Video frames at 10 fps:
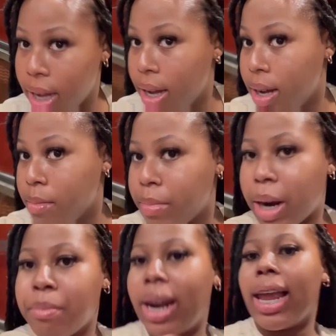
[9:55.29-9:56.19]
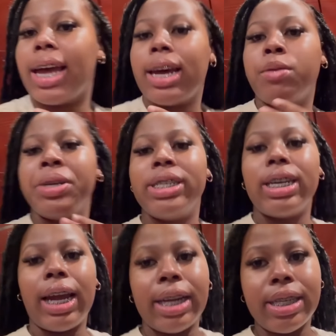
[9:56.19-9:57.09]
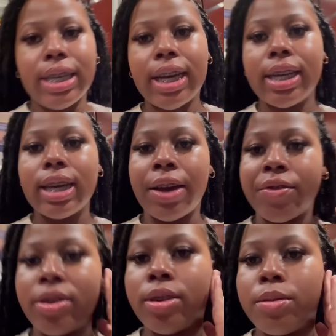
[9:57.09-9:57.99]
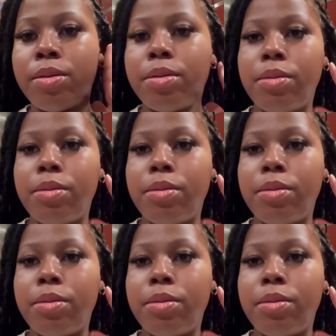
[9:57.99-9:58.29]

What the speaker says: but I'm glad I went and I did. I feel